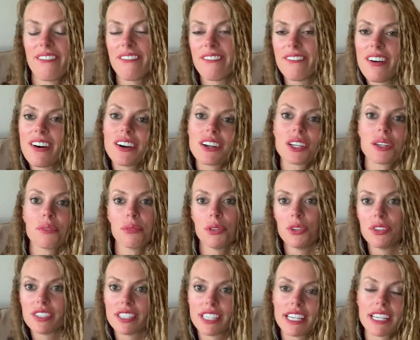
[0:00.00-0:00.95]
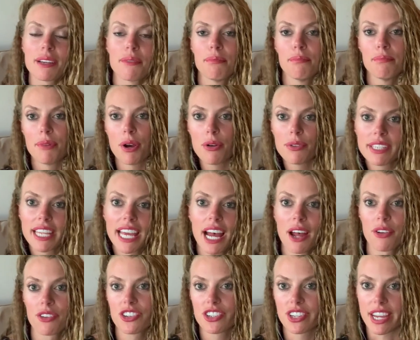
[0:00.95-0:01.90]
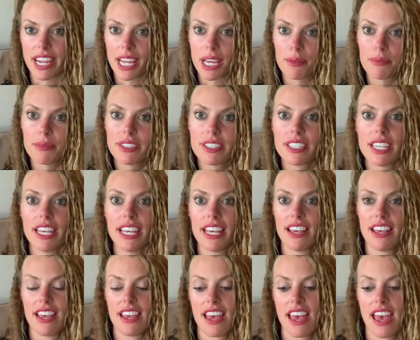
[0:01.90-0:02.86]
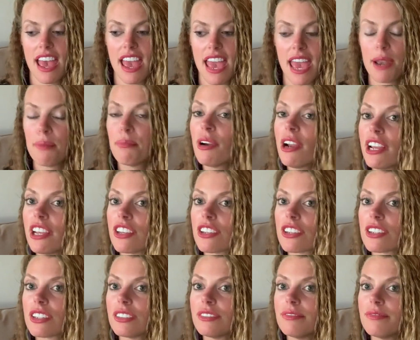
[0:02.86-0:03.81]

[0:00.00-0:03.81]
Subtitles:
funk music, Motown jams, and a brunch.